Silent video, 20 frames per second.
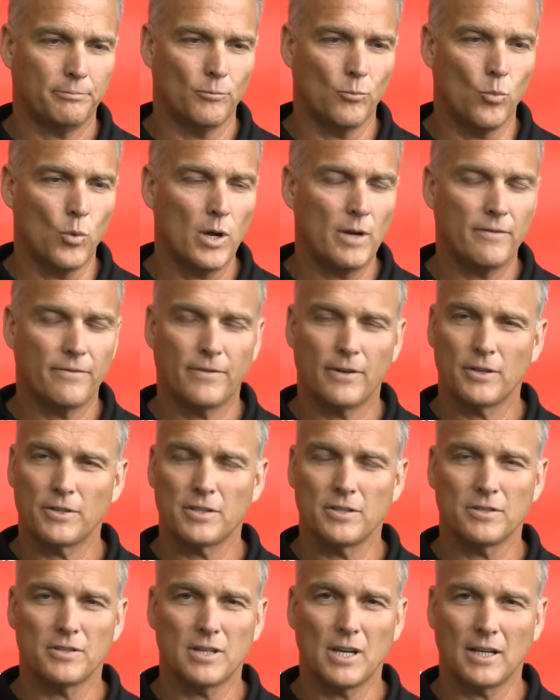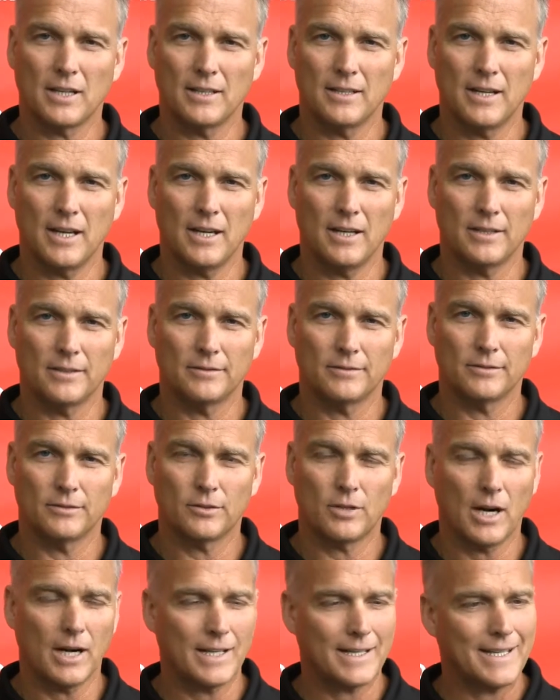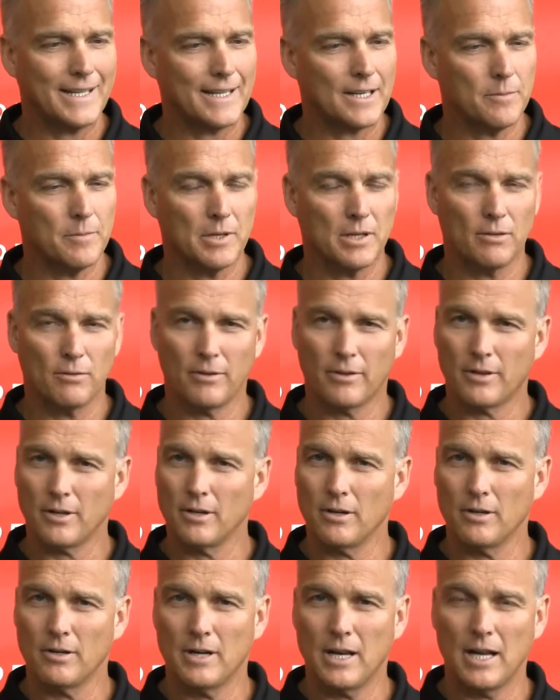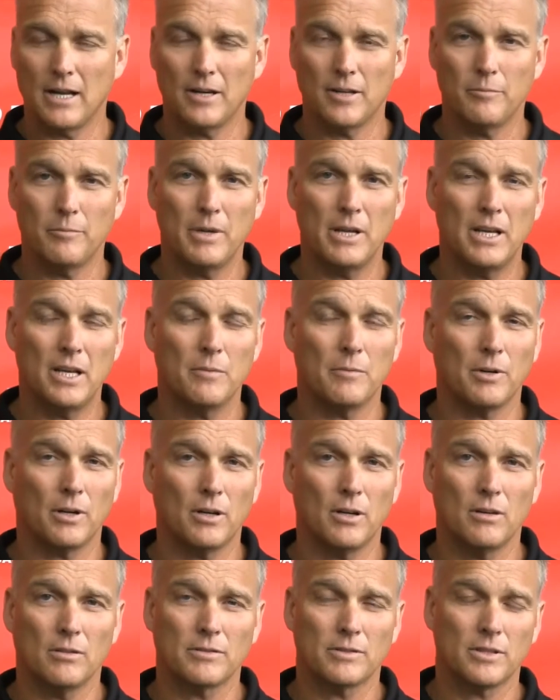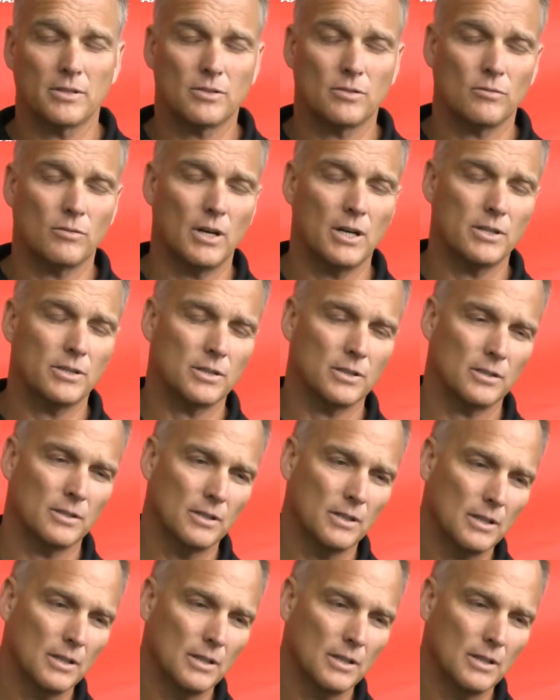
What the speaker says: win first and second down. Try to get them into a third down and medium or long situation.